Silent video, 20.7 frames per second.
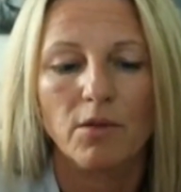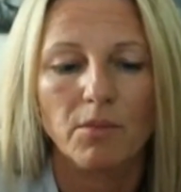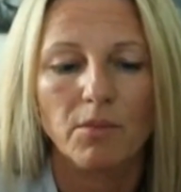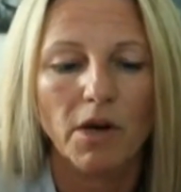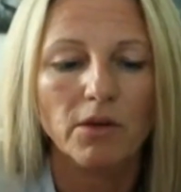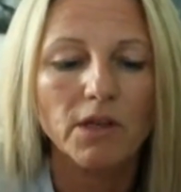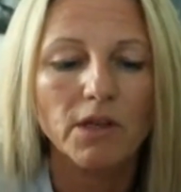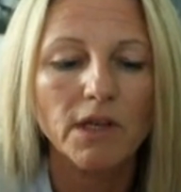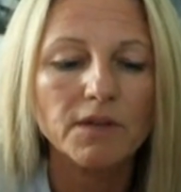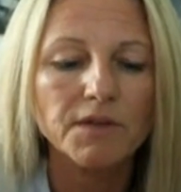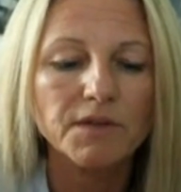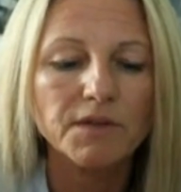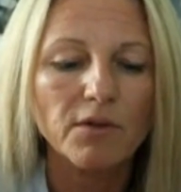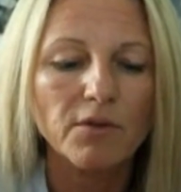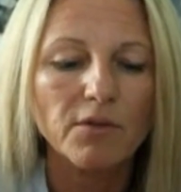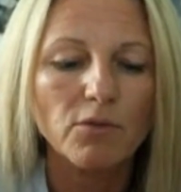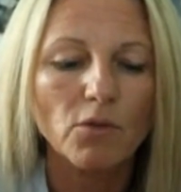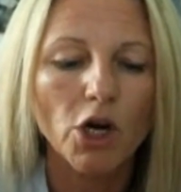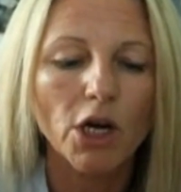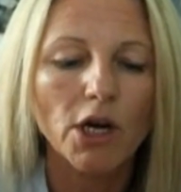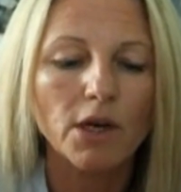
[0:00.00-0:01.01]
Paralegals at
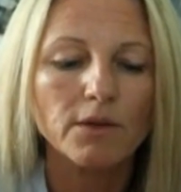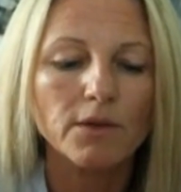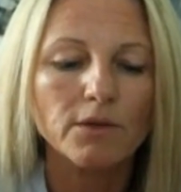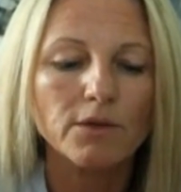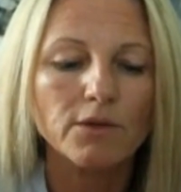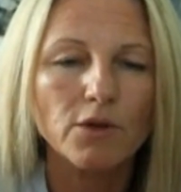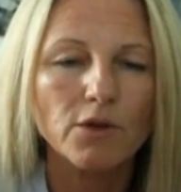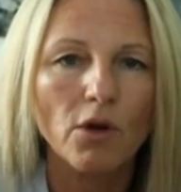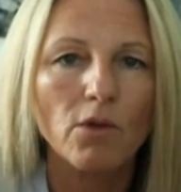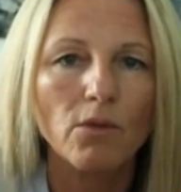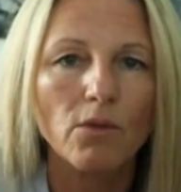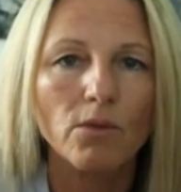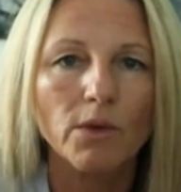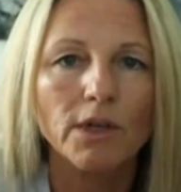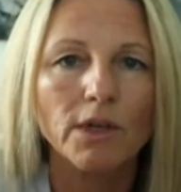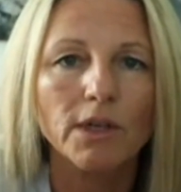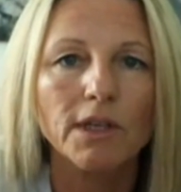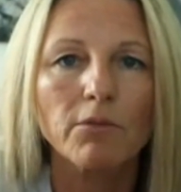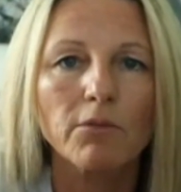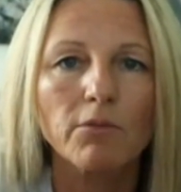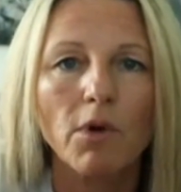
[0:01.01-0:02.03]
work don't
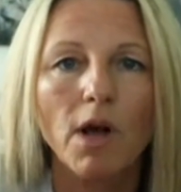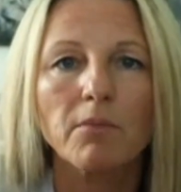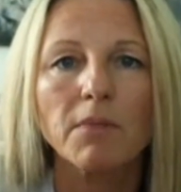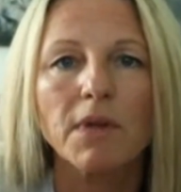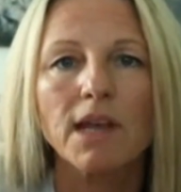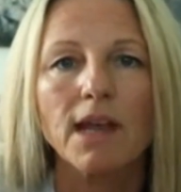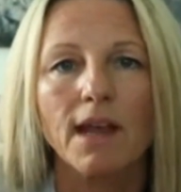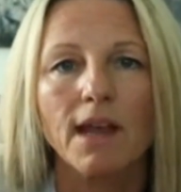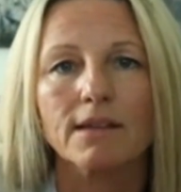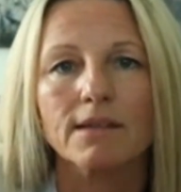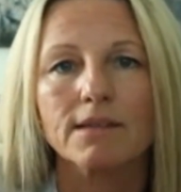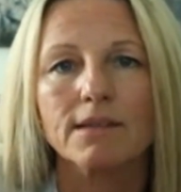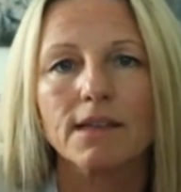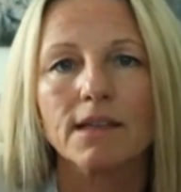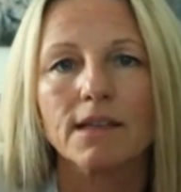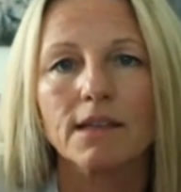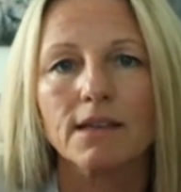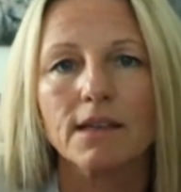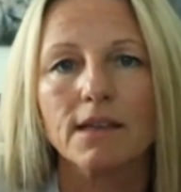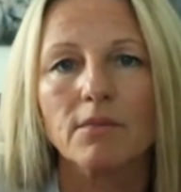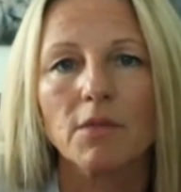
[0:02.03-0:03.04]
really want me
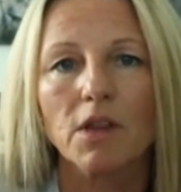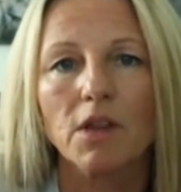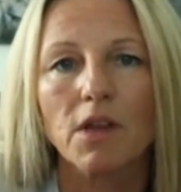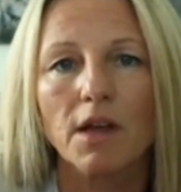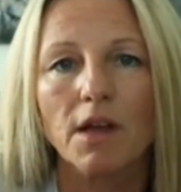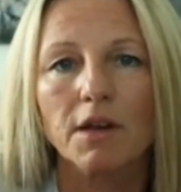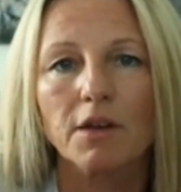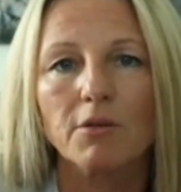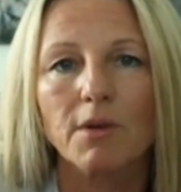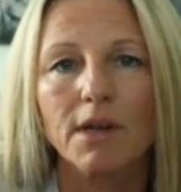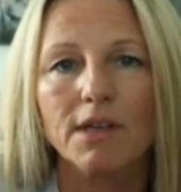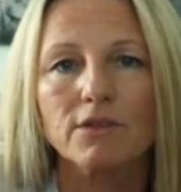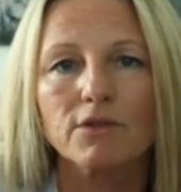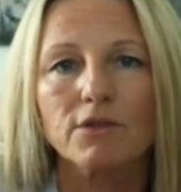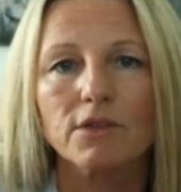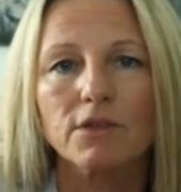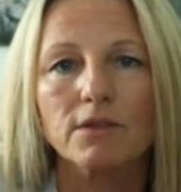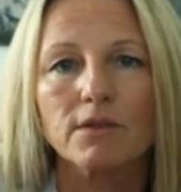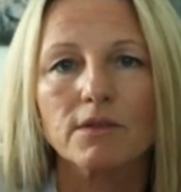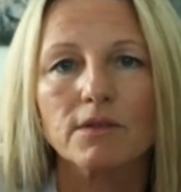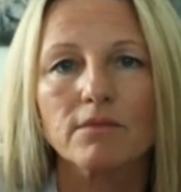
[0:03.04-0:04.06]
asking them a lot of
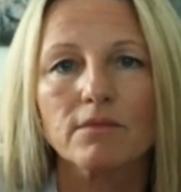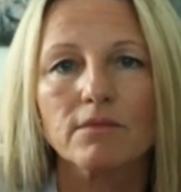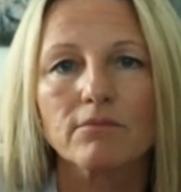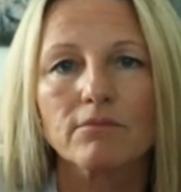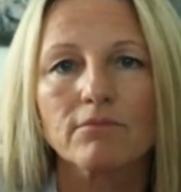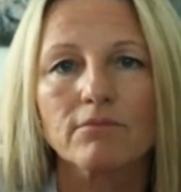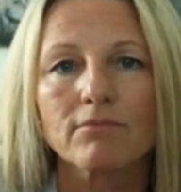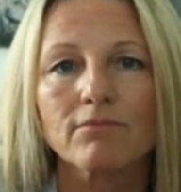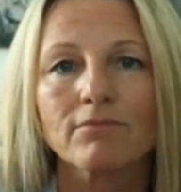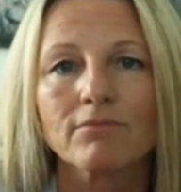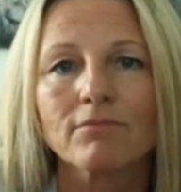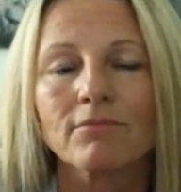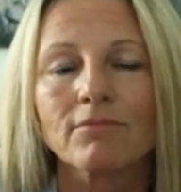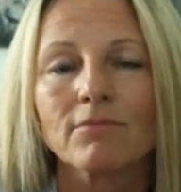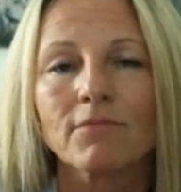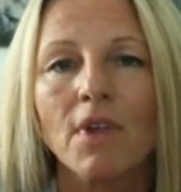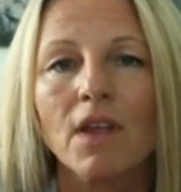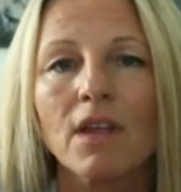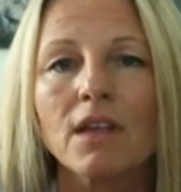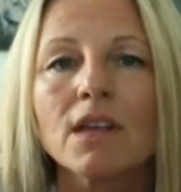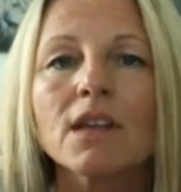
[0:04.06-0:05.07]
questions.
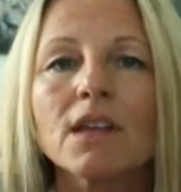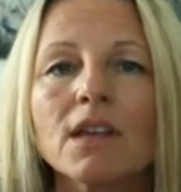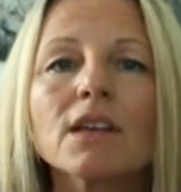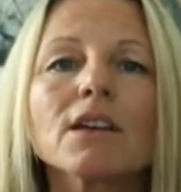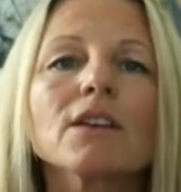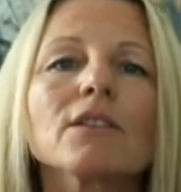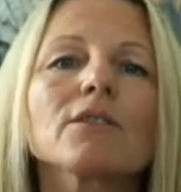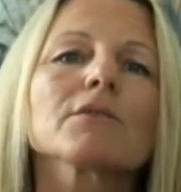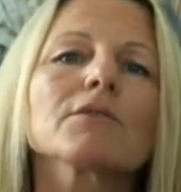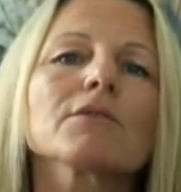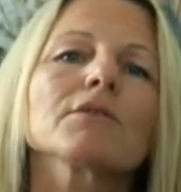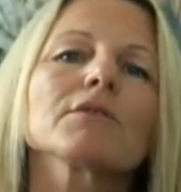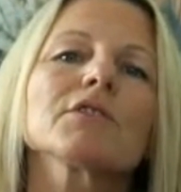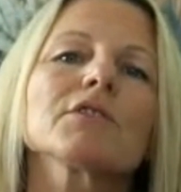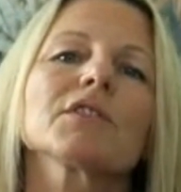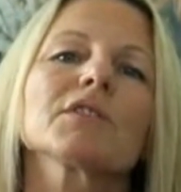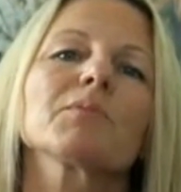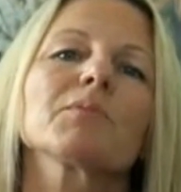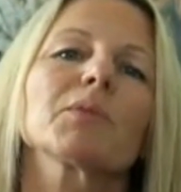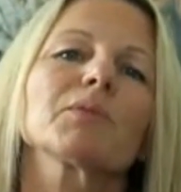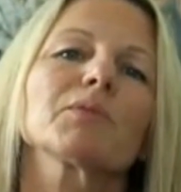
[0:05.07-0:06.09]
Those are
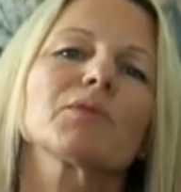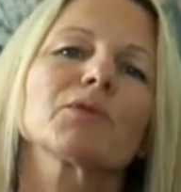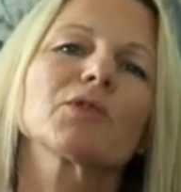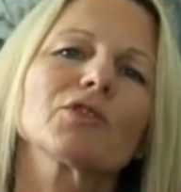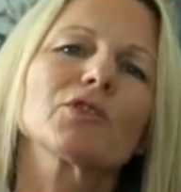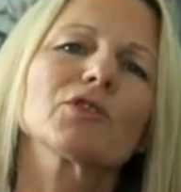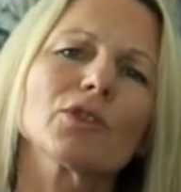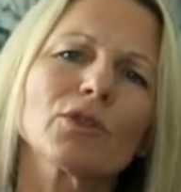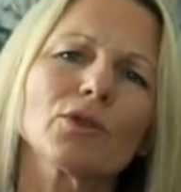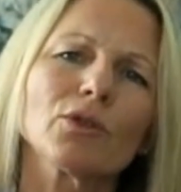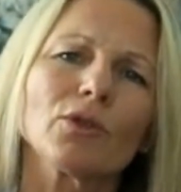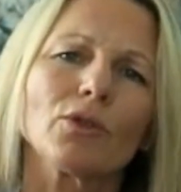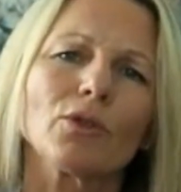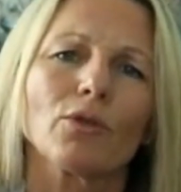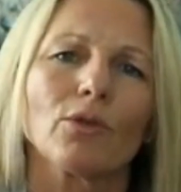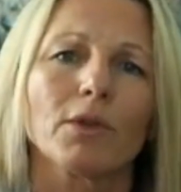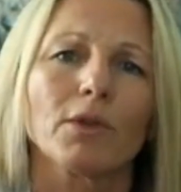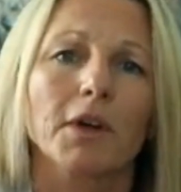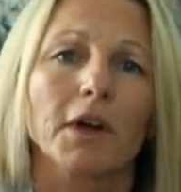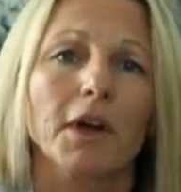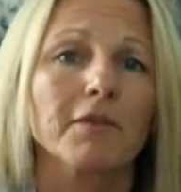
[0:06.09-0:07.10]
just
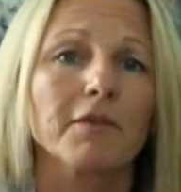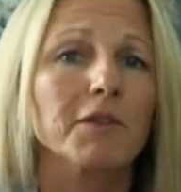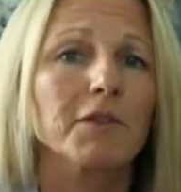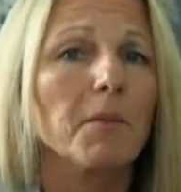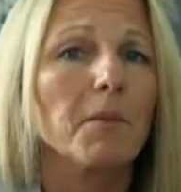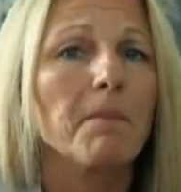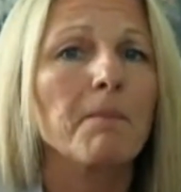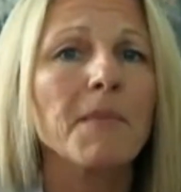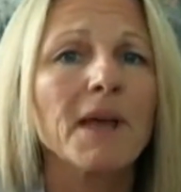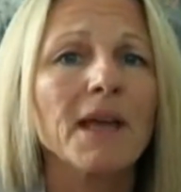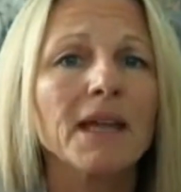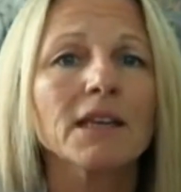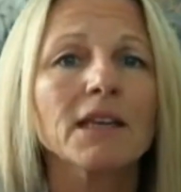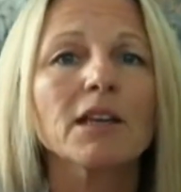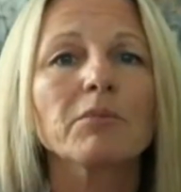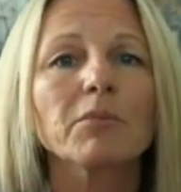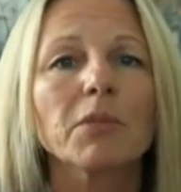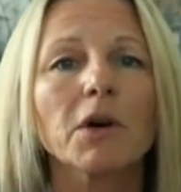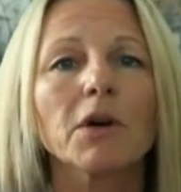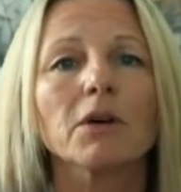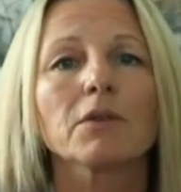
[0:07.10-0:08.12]
two of the
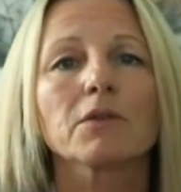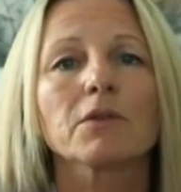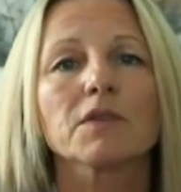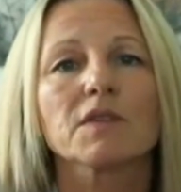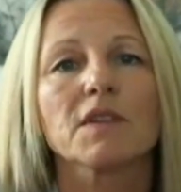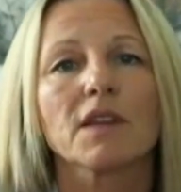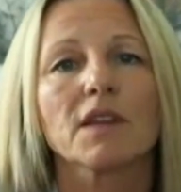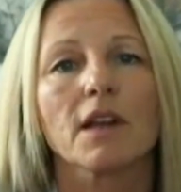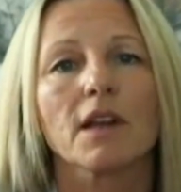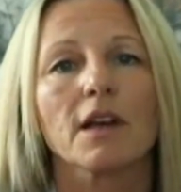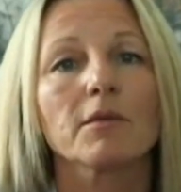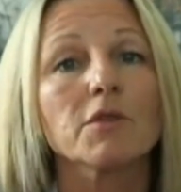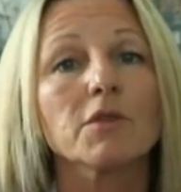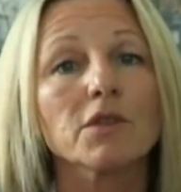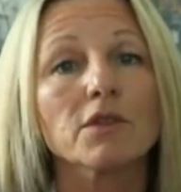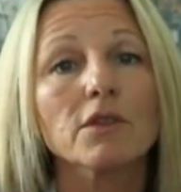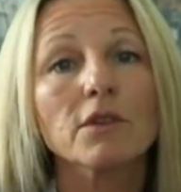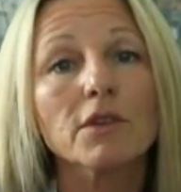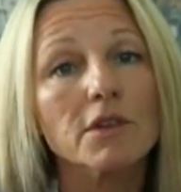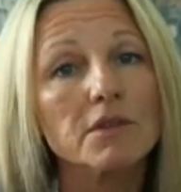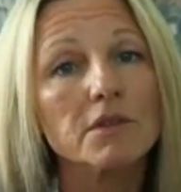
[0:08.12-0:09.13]
many posts that I'm
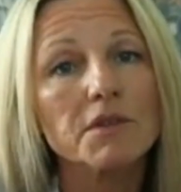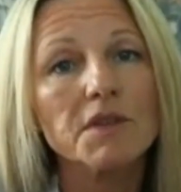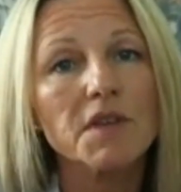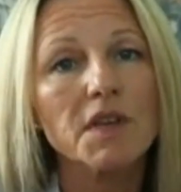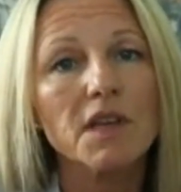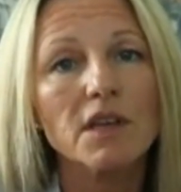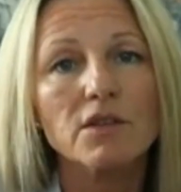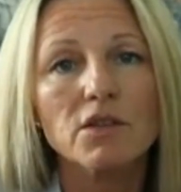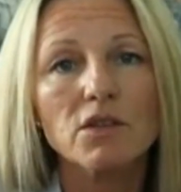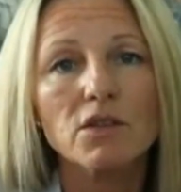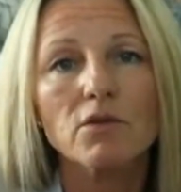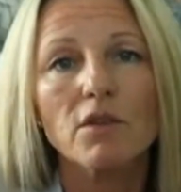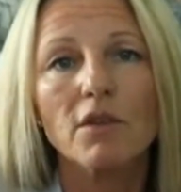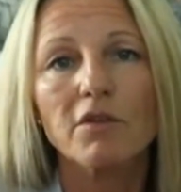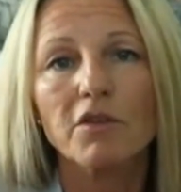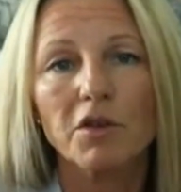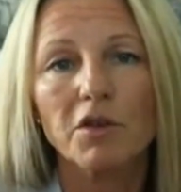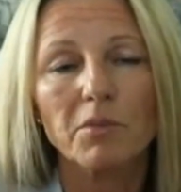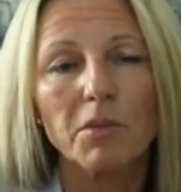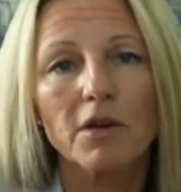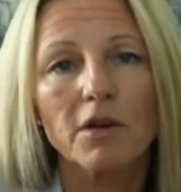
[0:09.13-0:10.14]
sure you're seeing too if
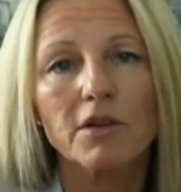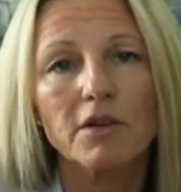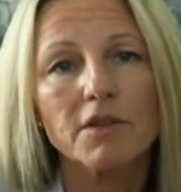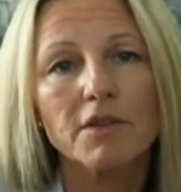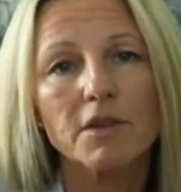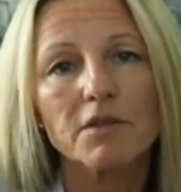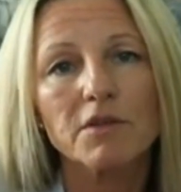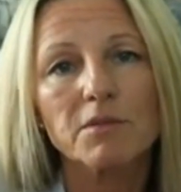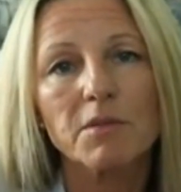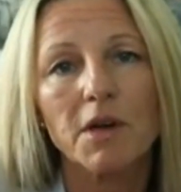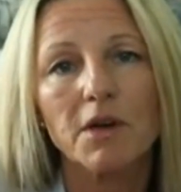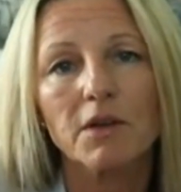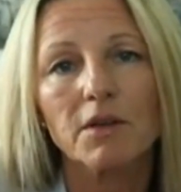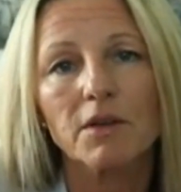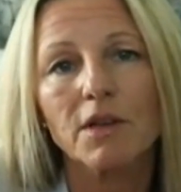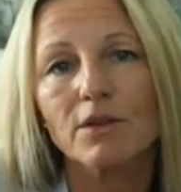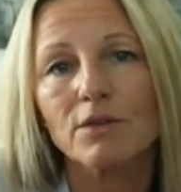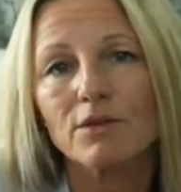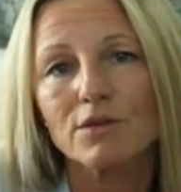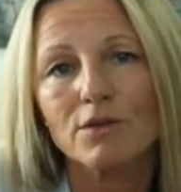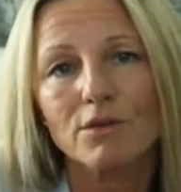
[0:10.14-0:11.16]
you're part of those
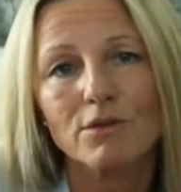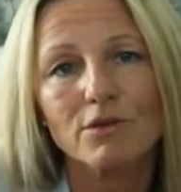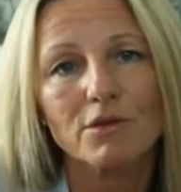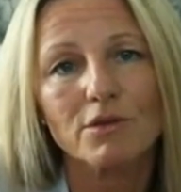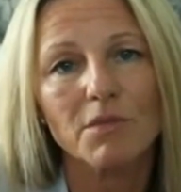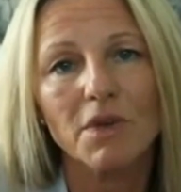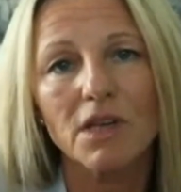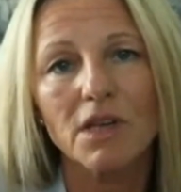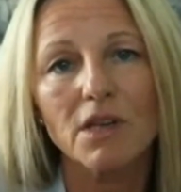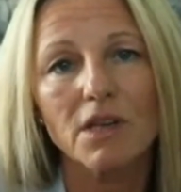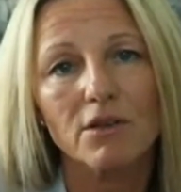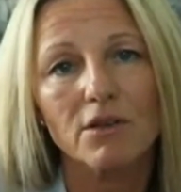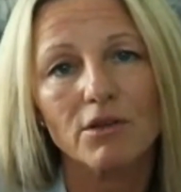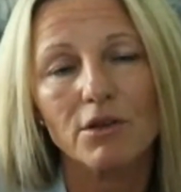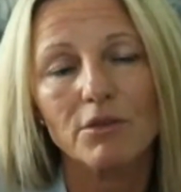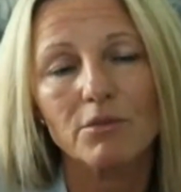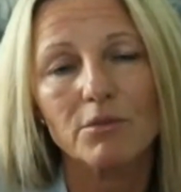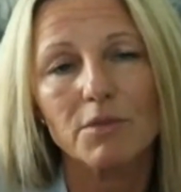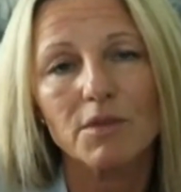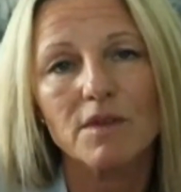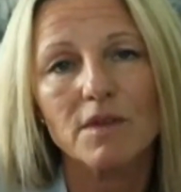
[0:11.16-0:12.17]
paralegal social media
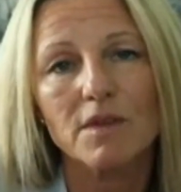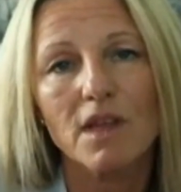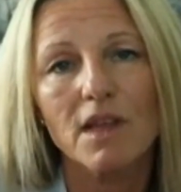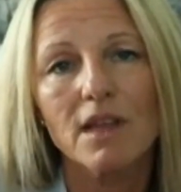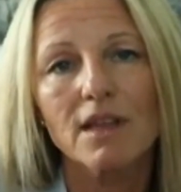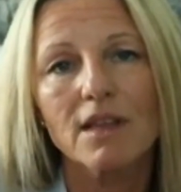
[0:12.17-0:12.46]
groups.